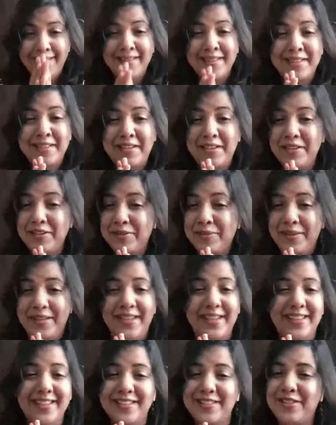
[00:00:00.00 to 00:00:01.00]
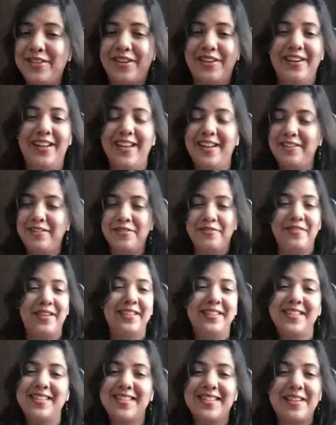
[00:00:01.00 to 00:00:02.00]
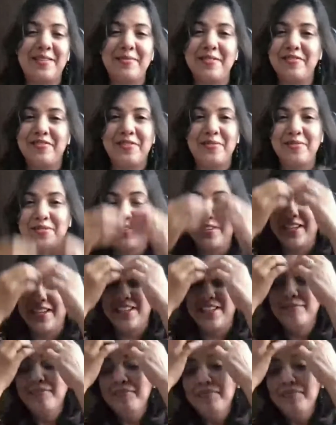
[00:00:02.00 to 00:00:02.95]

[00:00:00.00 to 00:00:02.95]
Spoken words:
Excuse me. Sorry, I don't know where this is coming from today.